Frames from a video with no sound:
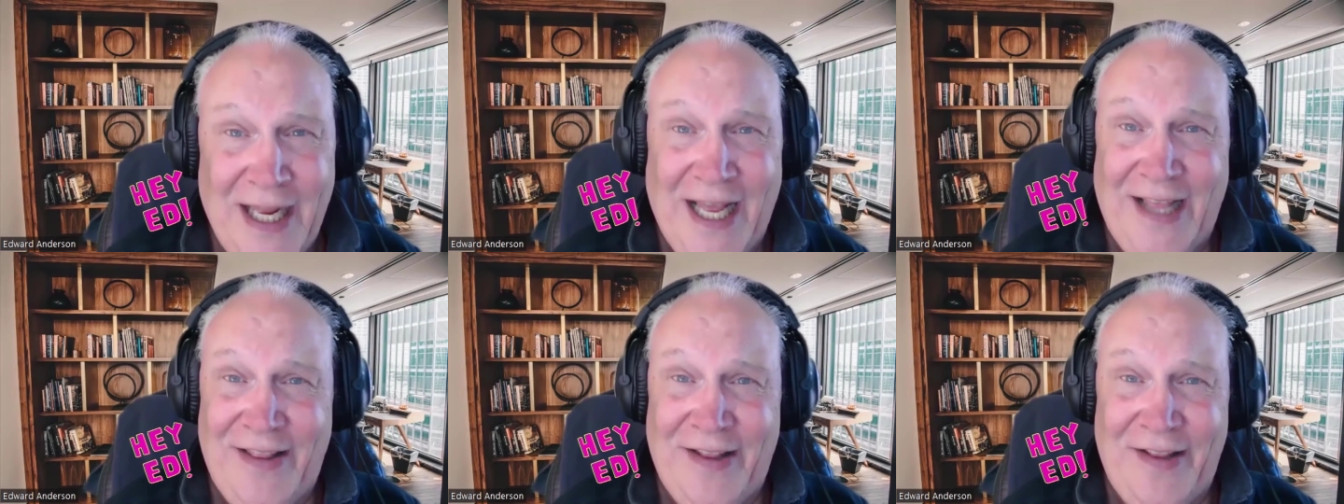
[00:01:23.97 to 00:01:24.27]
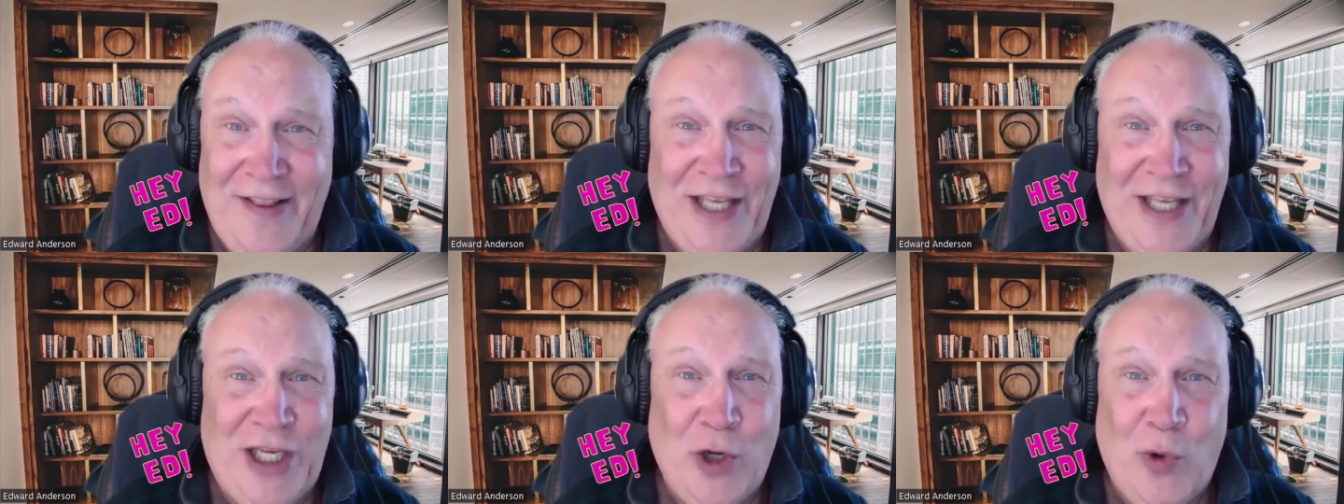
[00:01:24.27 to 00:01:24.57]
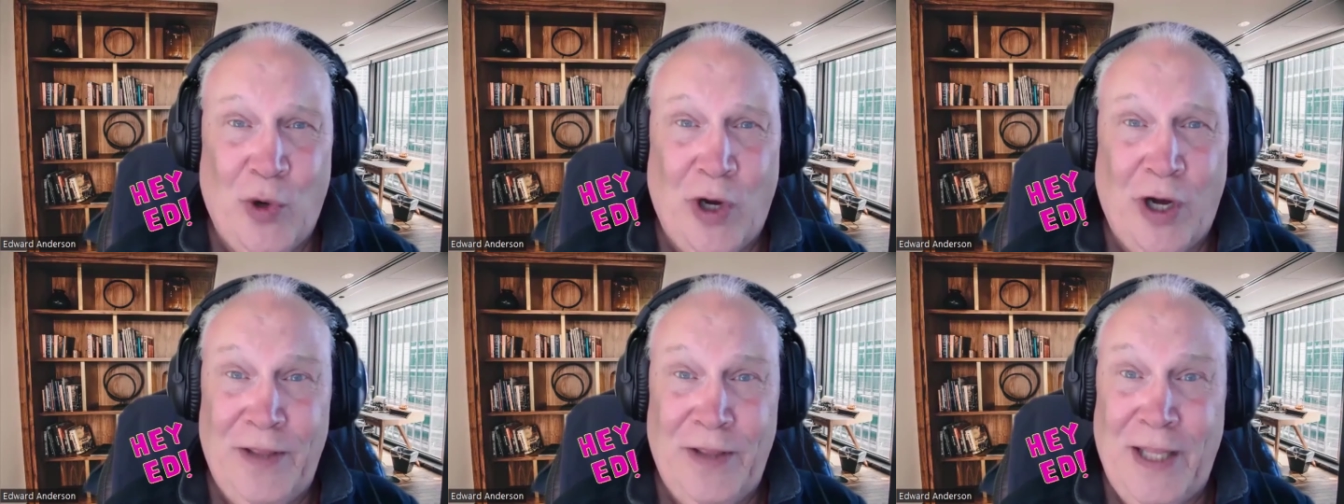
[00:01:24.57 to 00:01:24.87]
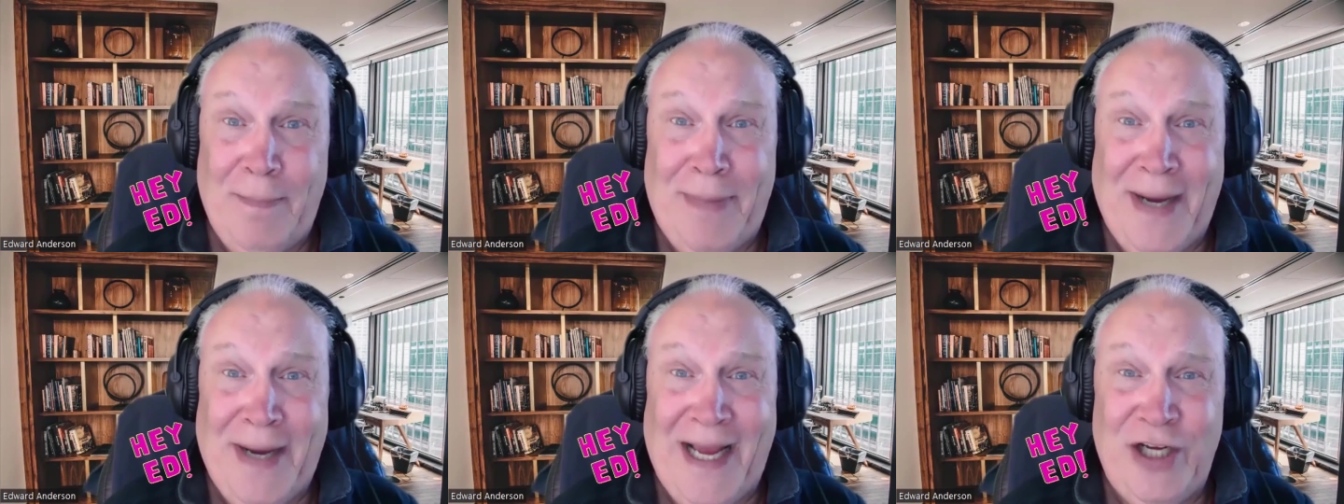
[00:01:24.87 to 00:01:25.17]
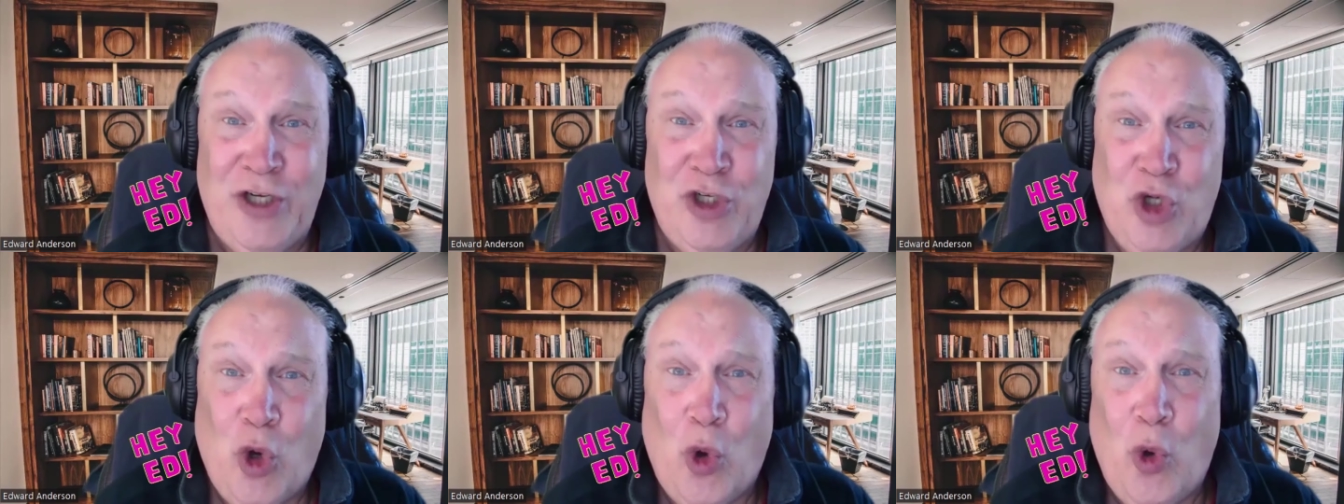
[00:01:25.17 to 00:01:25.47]
and then they go out and they buy
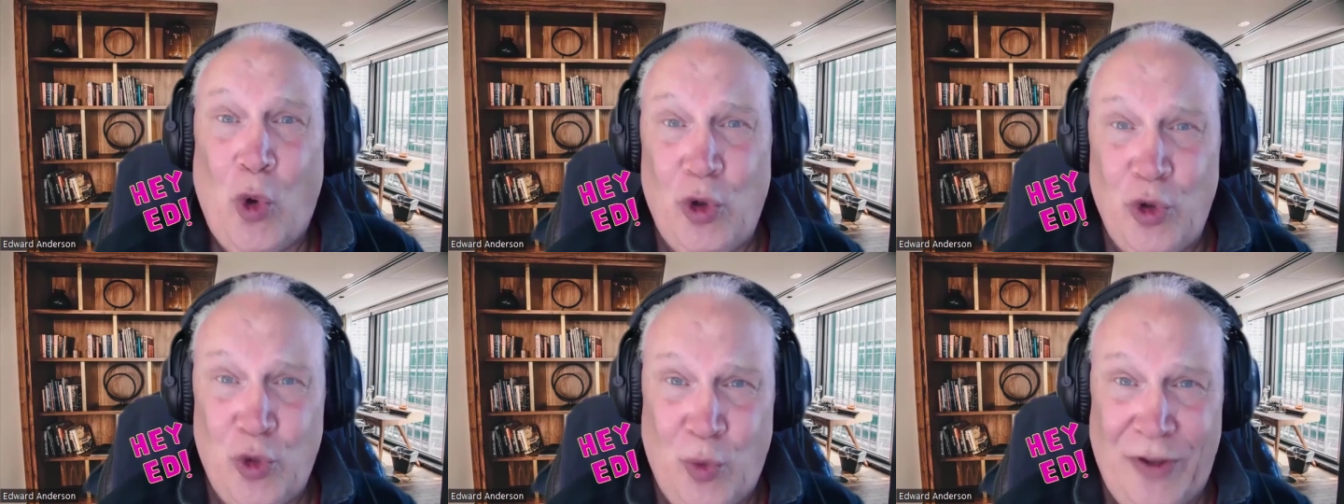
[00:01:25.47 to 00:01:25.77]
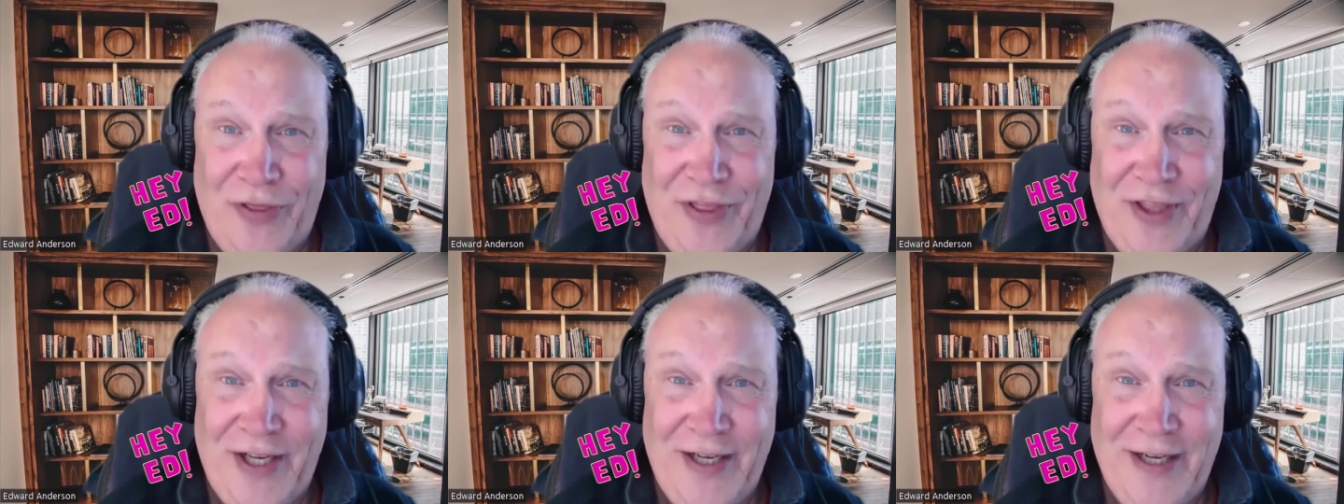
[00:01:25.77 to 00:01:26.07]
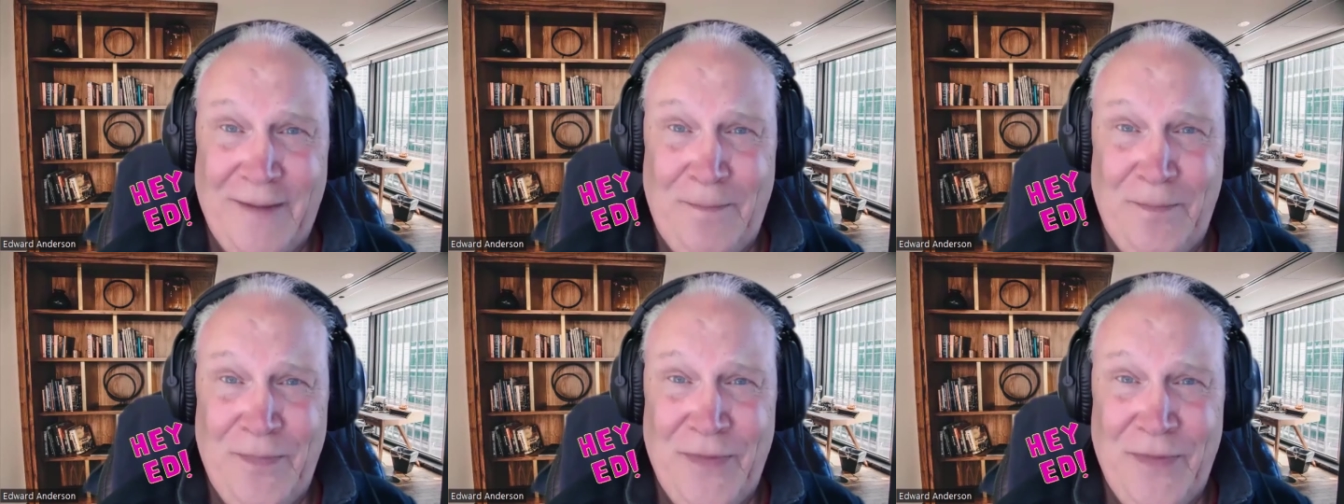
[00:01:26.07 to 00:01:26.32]
gold with it.